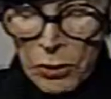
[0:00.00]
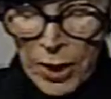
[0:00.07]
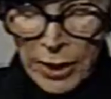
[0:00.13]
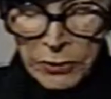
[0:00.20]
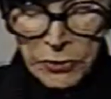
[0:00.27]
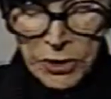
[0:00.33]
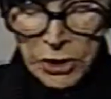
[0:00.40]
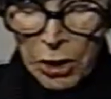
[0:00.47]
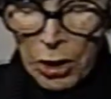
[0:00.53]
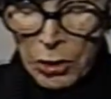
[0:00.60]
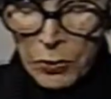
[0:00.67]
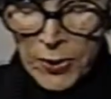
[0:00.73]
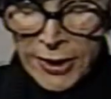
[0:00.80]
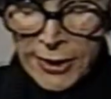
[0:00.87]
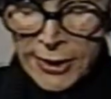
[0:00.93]
I was
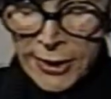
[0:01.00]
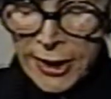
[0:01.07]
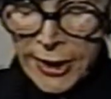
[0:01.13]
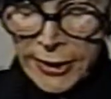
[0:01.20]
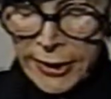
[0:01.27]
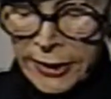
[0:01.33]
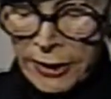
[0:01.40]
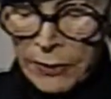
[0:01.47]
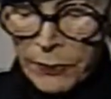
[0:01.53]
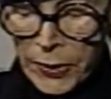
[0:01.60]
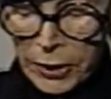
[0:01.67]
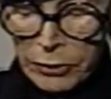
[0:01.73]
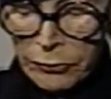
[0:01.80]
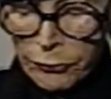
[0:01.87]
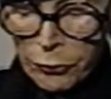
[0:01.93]
always seeking a
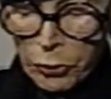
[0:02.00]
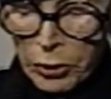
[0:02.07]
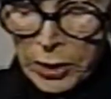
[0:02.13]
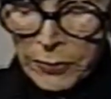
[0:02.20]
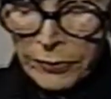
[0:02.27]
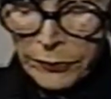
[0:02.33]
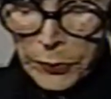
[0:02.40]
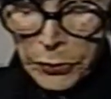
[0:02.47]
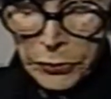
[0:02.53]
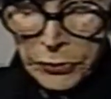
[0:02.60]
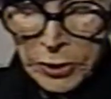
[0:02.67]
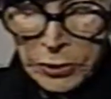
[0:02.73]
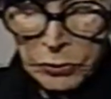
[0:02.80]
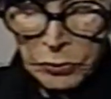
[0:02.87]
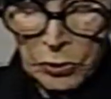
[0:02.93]
better form of birth
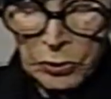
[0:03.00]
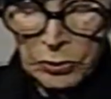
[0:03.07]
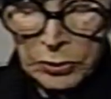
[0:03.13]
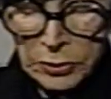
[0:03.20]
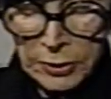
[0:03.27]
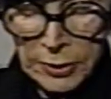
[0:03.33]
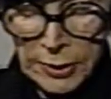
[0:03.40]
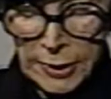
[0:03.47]
control.